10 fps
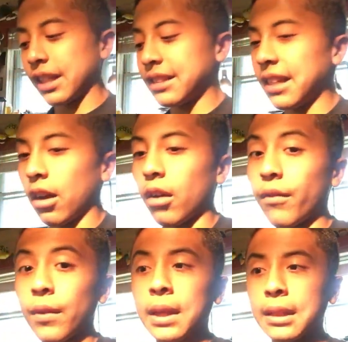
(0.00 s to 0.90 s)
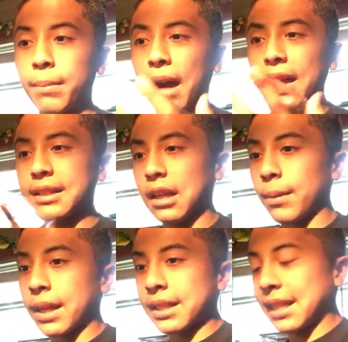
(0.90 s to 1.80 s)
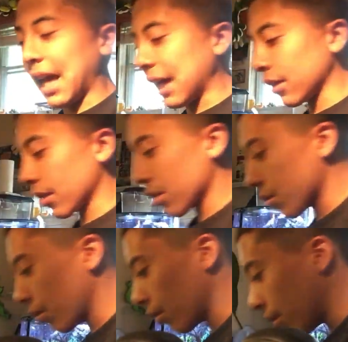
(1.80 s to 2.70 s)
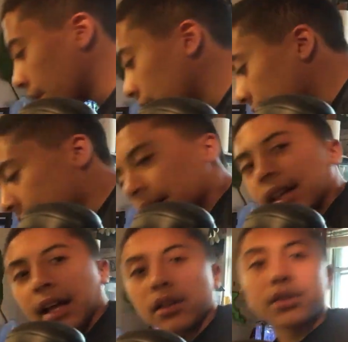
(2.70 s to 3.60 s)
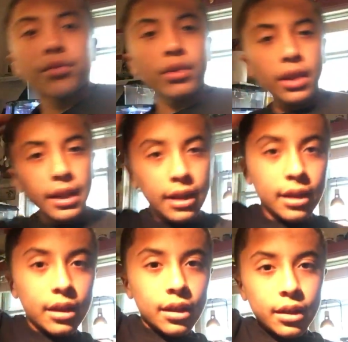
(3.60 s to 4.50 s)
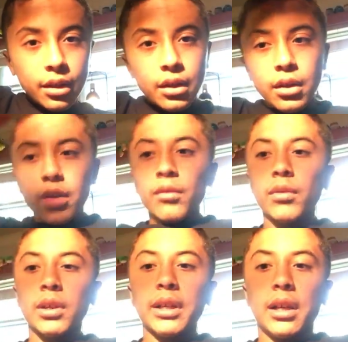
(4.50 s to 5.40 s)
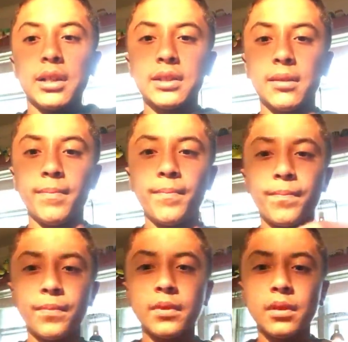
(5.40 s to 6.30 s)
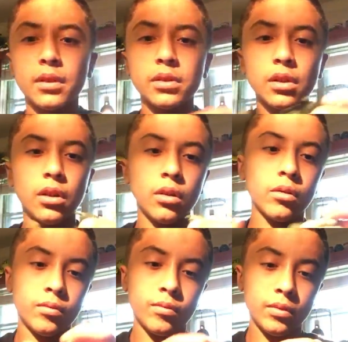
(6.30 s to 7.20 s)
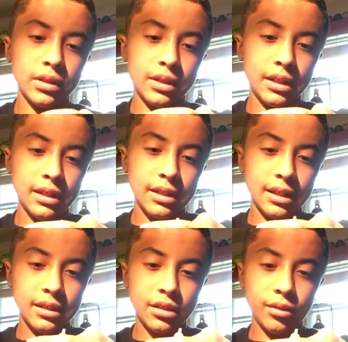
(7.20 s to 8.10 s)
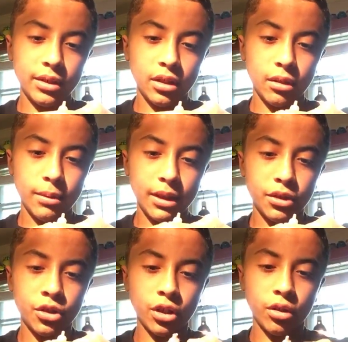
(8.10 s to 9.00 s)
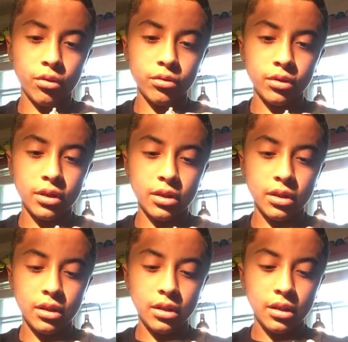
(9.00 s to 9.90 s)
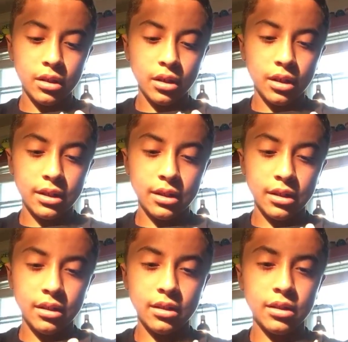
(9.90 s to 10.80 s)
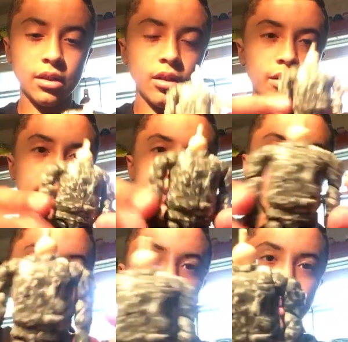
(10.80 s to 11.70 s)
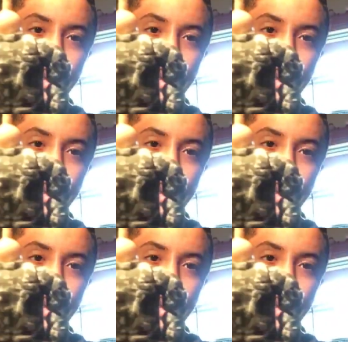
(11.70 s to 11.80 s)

detail of the pilot's helmet, because that looks cool. That looks really, really awesome. So, let's see. It says U.S. Army Jones, because so that's his little